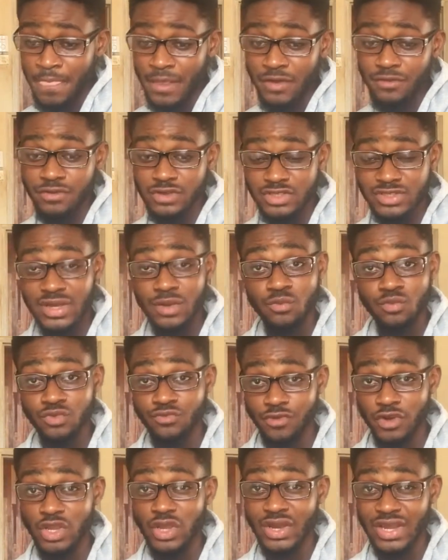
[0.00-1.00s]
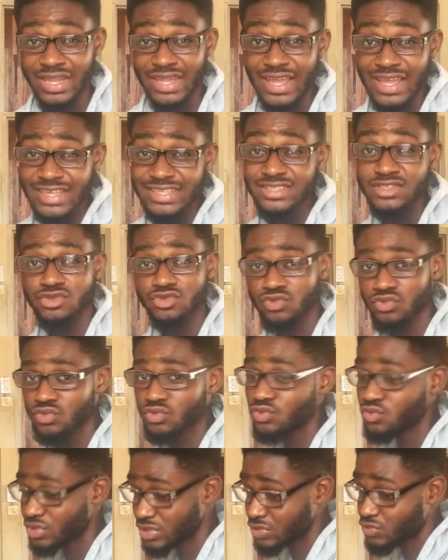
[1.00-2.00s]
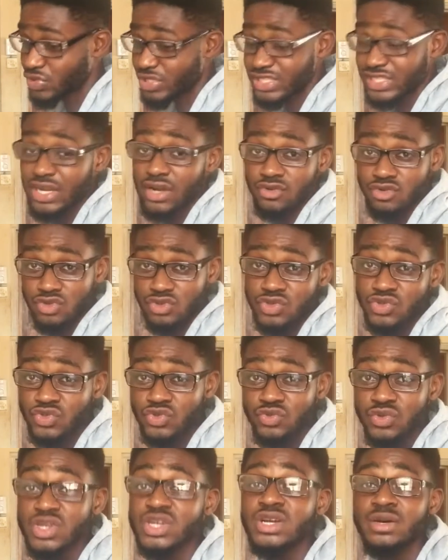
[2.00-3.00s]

for some, for your clients to reach out to you,